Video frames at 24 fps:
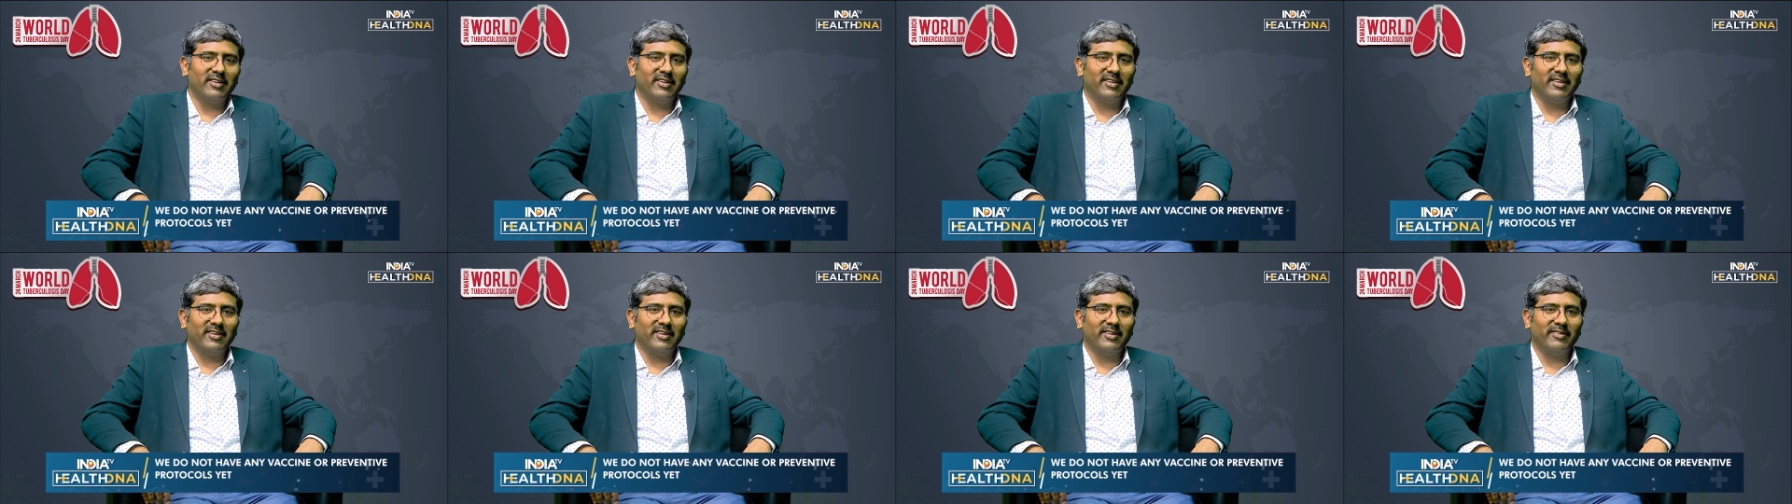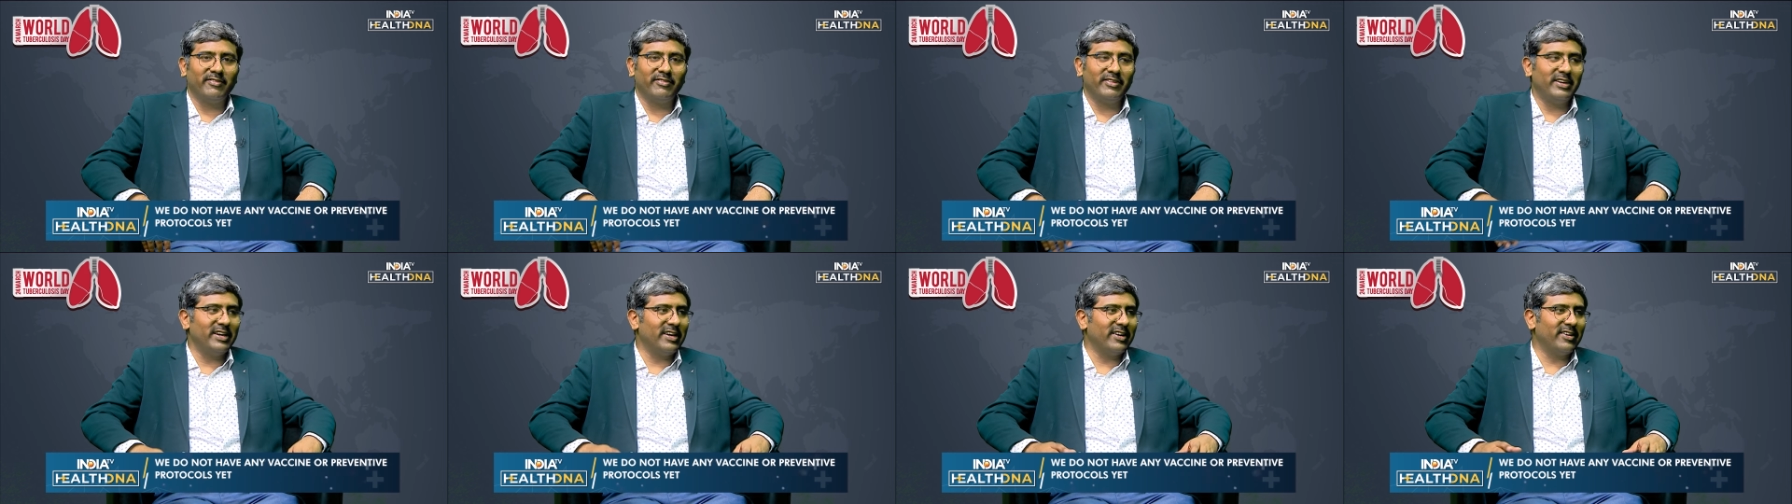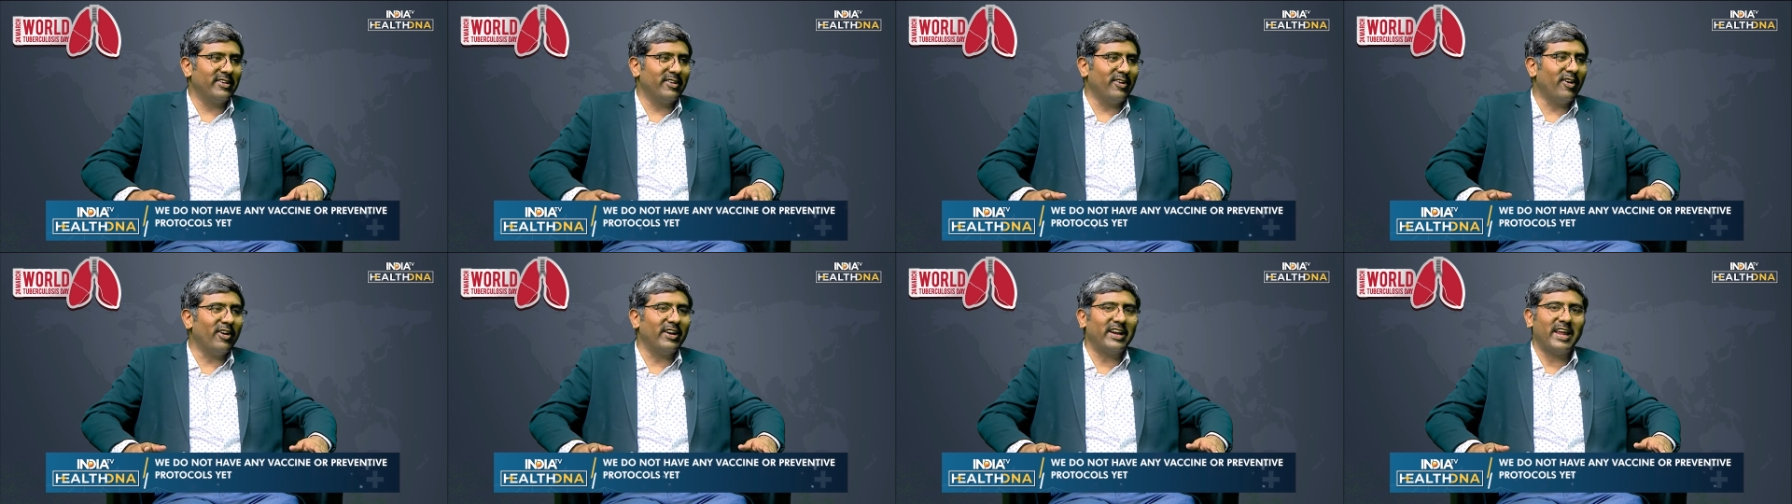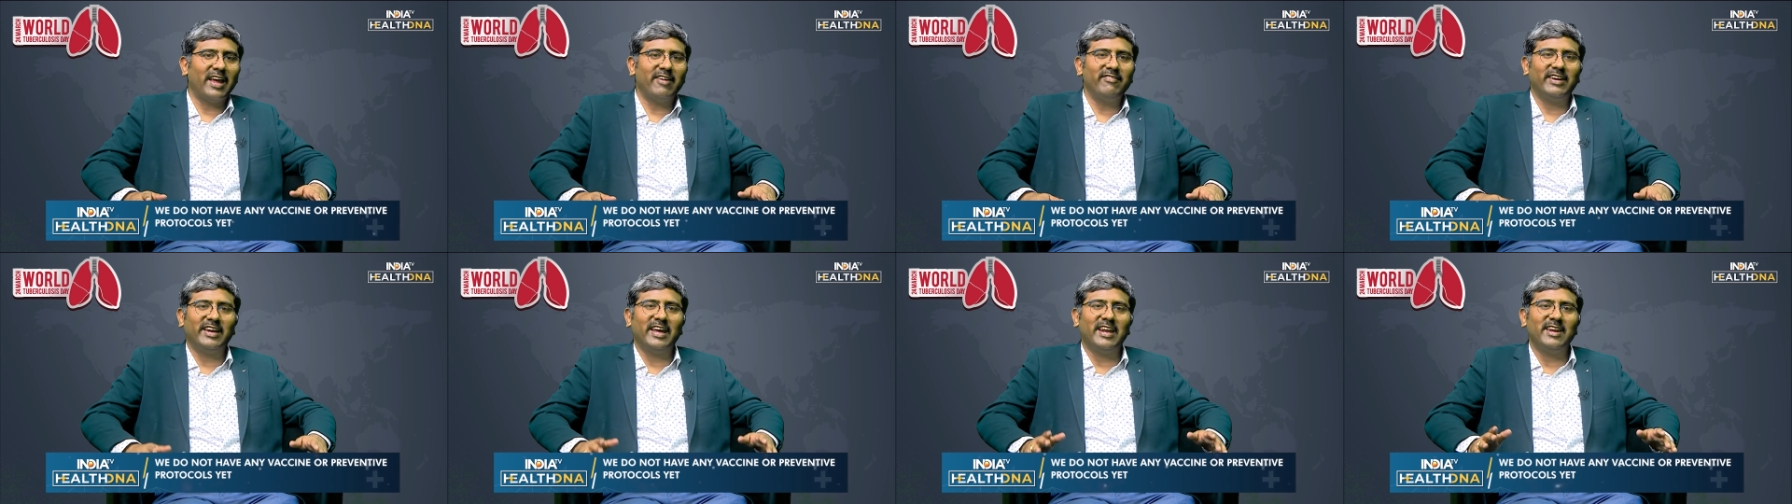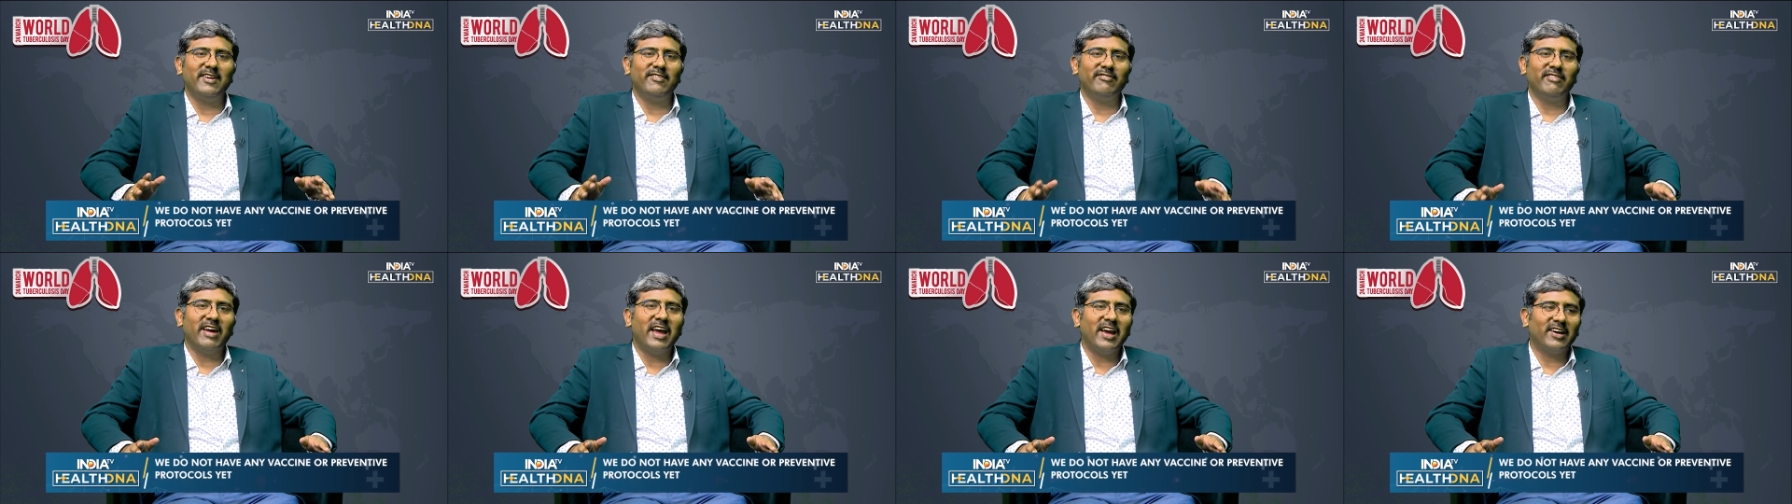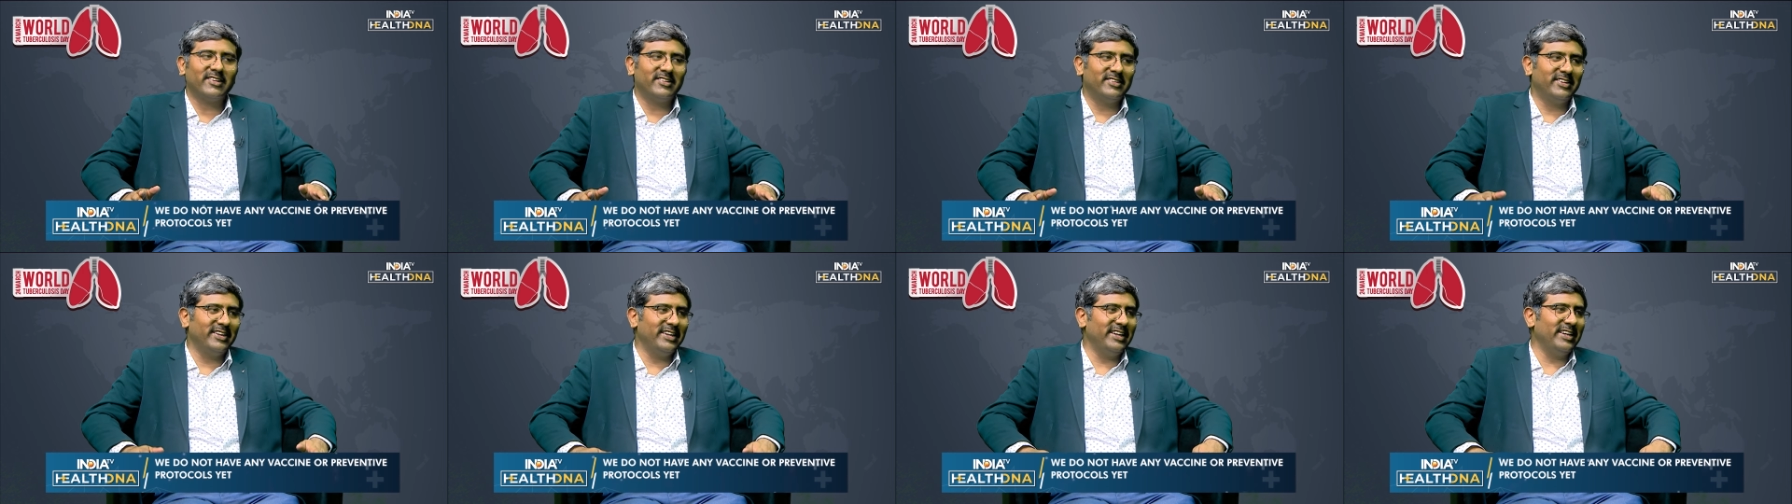uh, we are not having any
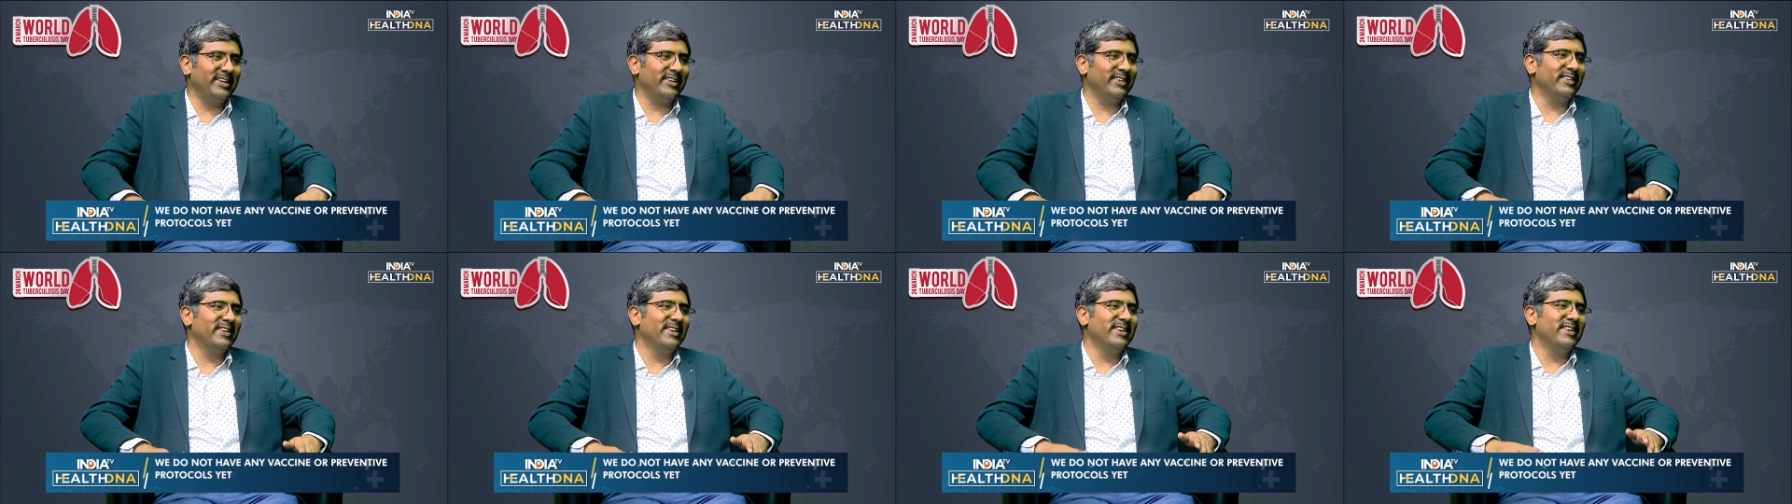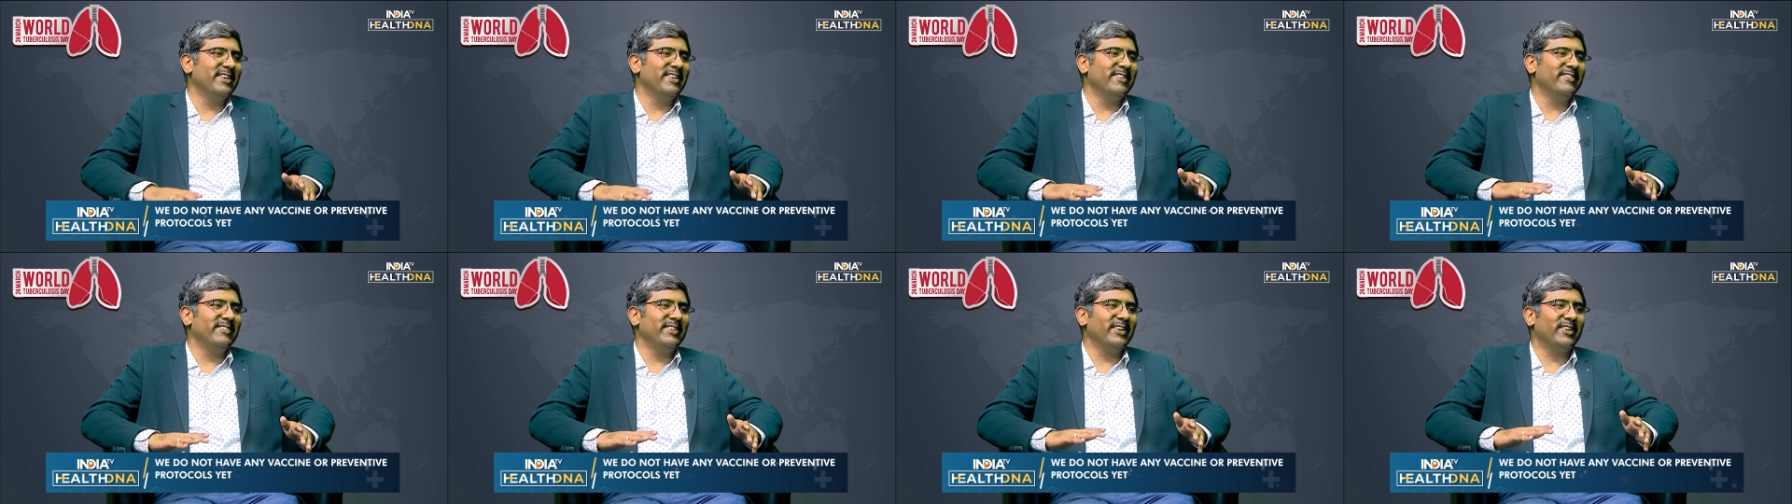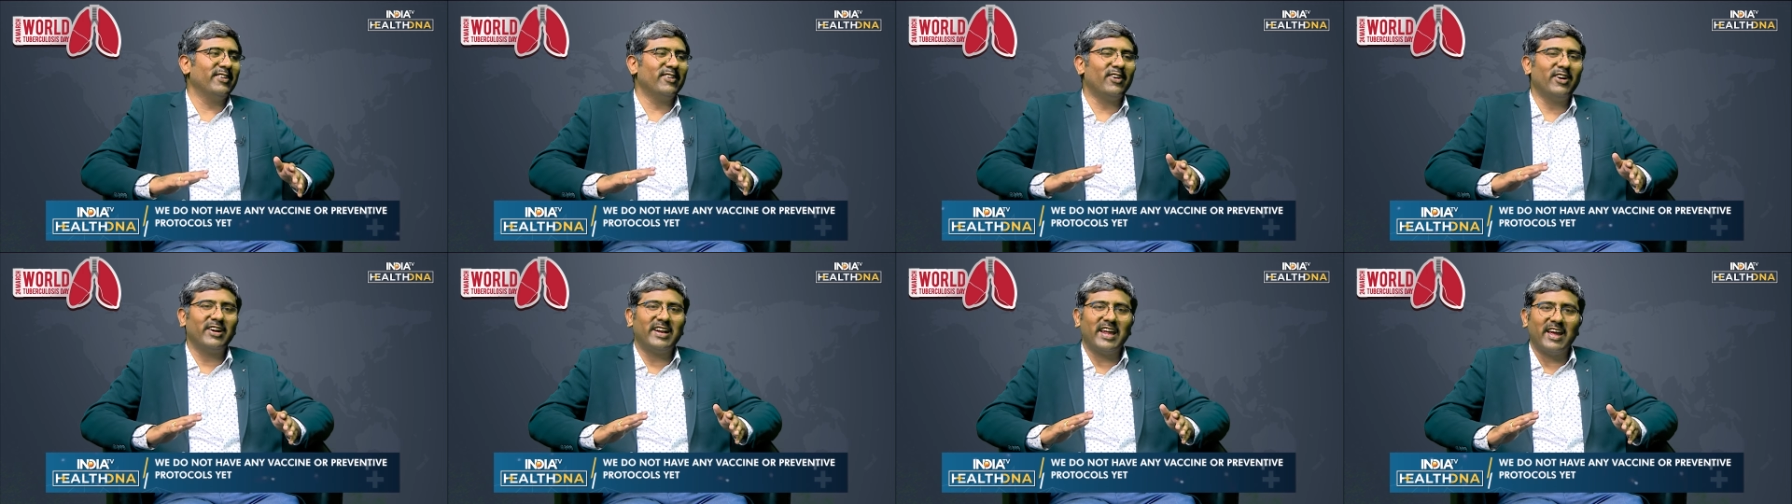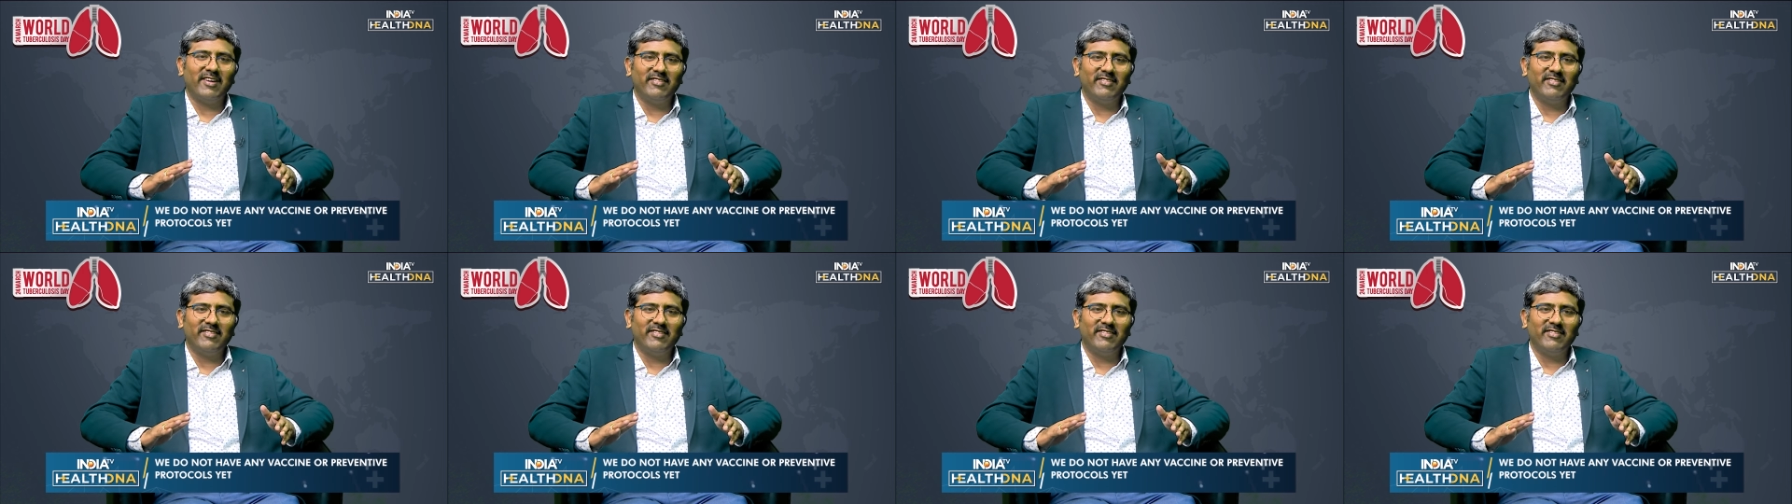vaccine, we are not yeah.